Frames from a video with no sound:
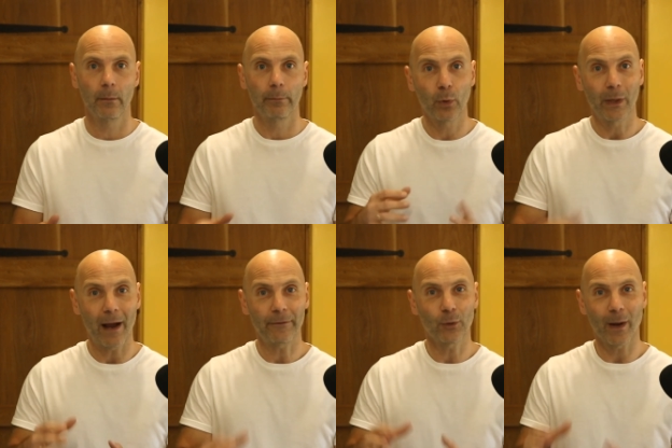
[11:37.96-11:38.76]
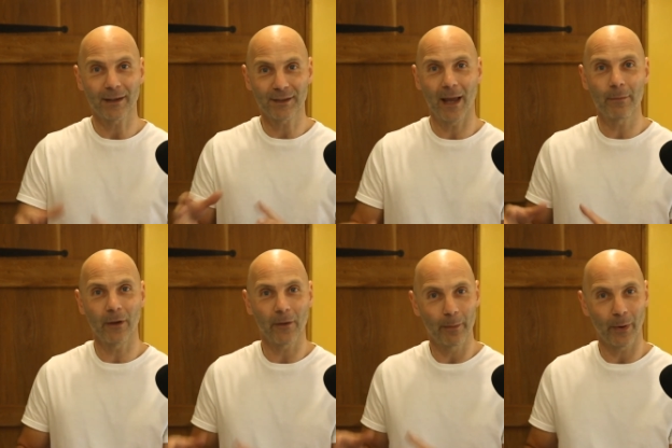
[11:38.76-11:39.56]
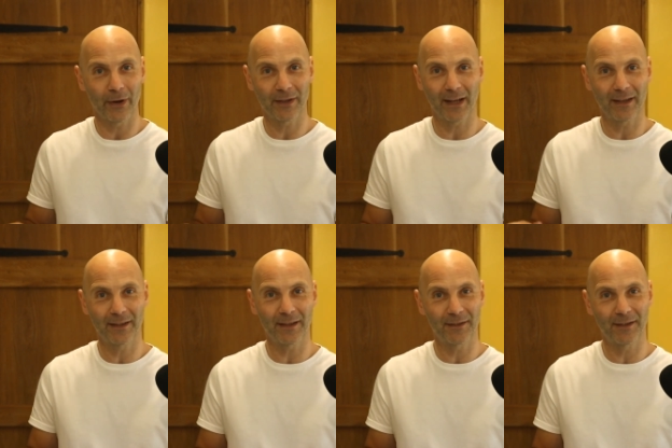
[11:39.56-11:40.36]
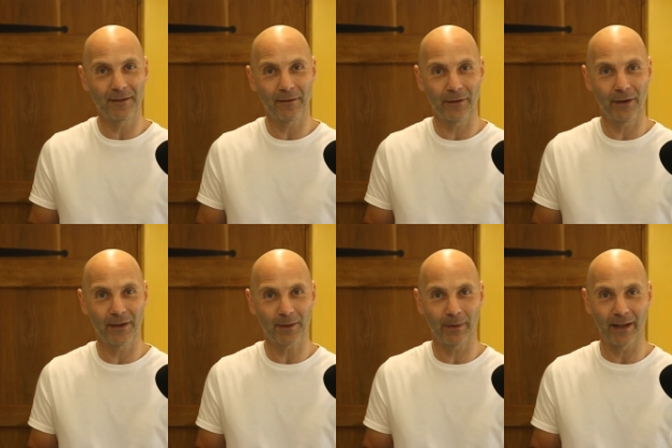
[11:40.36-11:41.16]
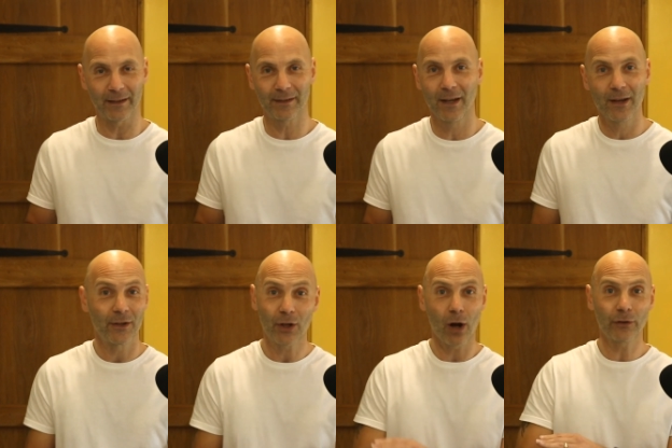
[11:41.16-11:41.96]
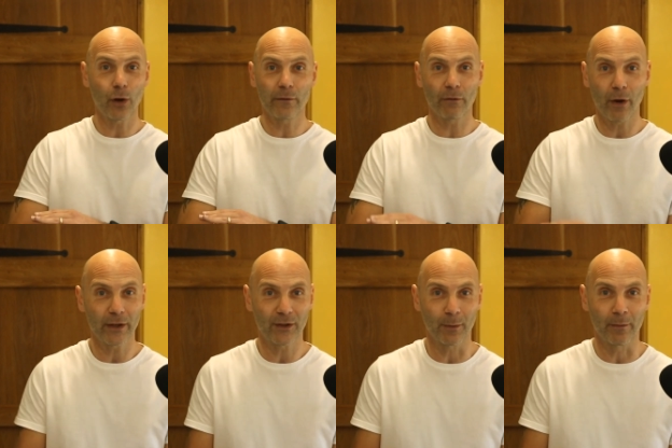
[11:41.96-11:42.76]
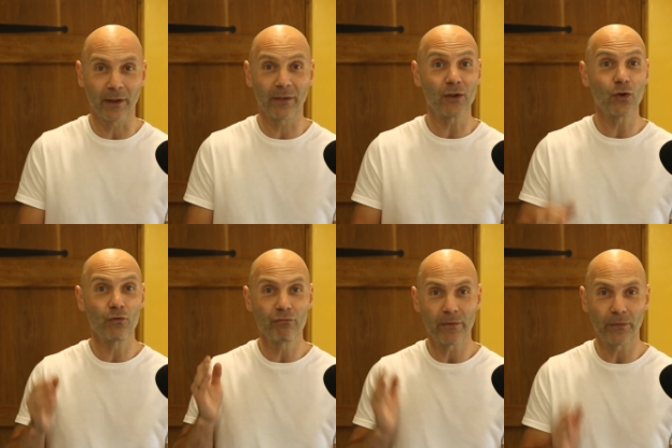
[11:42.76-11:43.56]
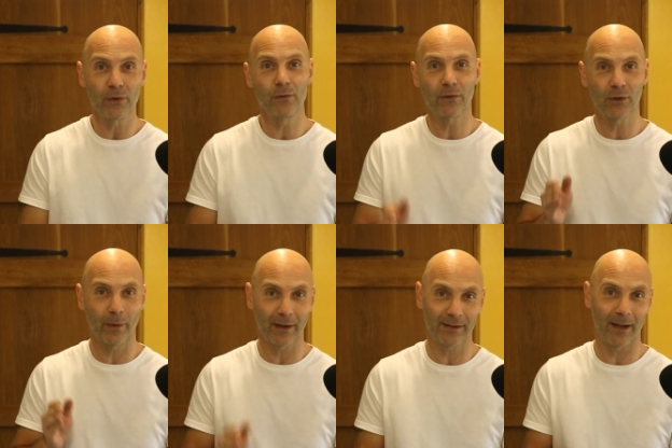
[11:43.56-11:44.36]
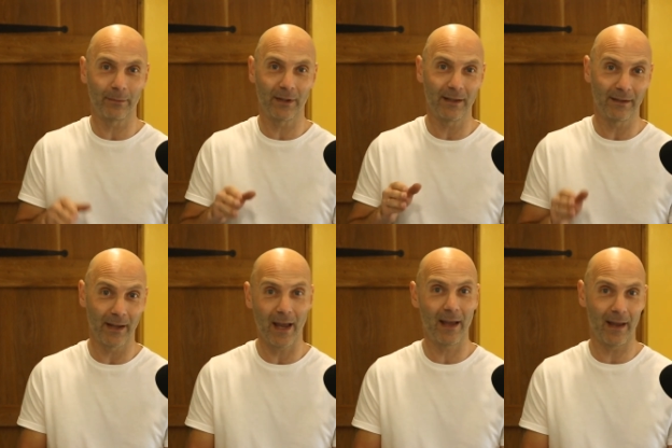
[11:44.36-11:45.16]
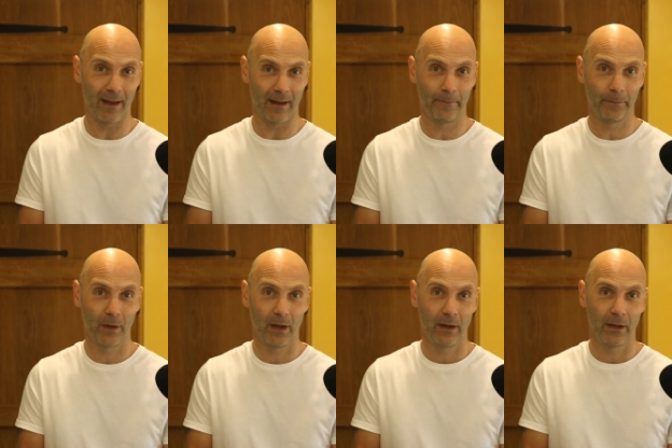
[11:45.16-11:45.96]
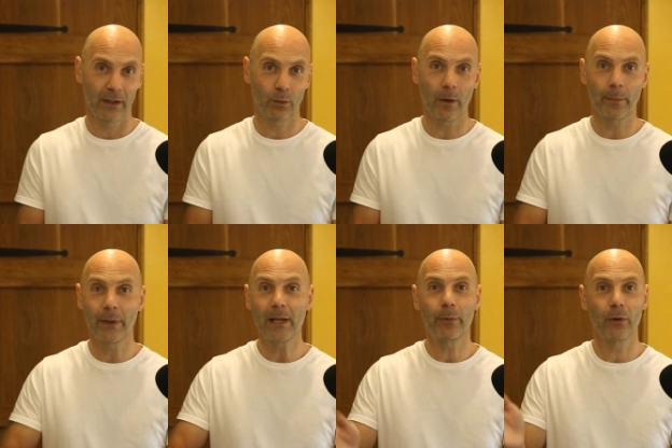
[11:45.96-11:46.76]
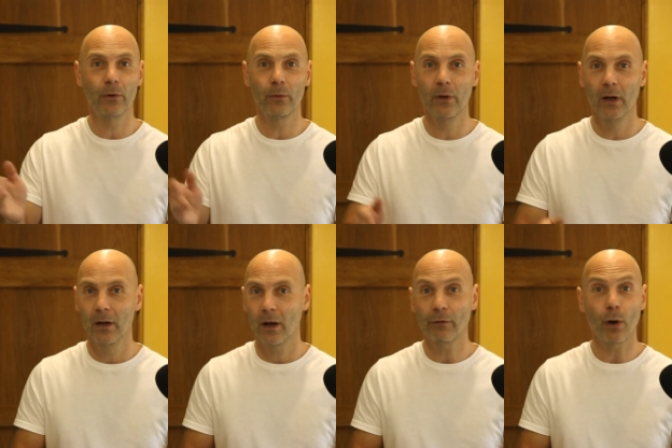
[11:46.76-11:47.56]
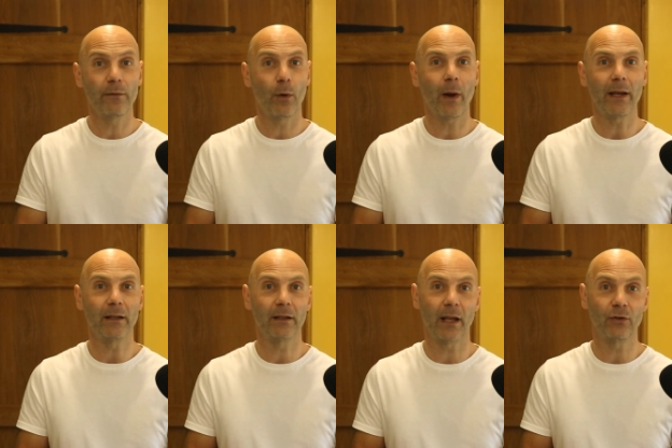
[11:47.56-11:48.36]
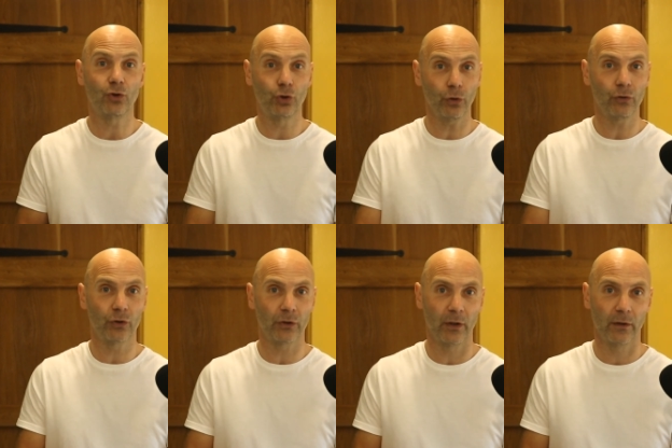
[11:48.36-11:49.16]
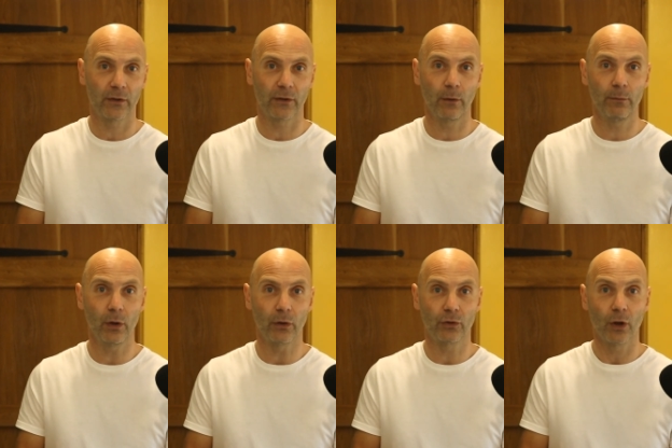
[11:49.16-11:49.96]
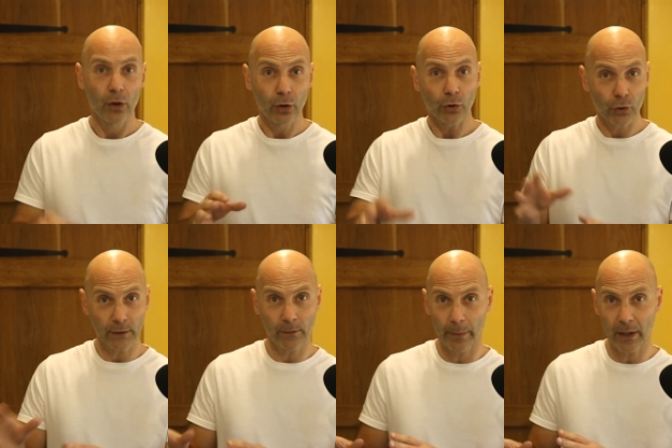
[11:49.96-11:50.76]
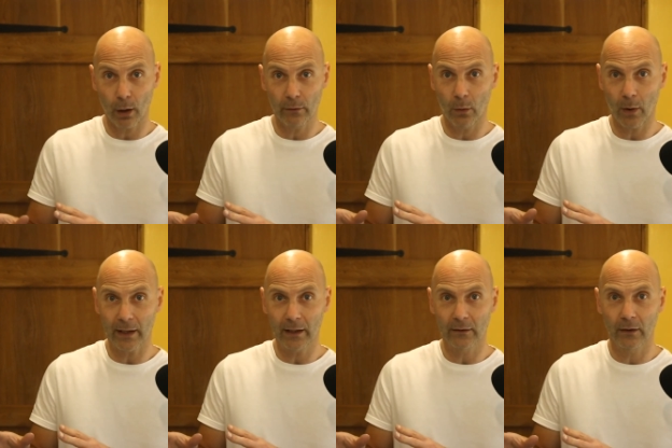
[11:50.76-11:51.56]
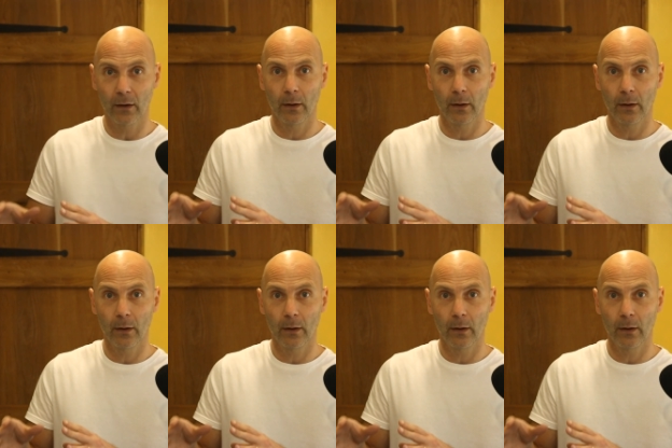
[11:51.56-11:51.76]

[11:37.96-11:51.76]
But we have to accept that the bias exists in the first place. You can't override something that you refuse to accept is there. It's why people who are overweight get judged so much, not just for being overweight,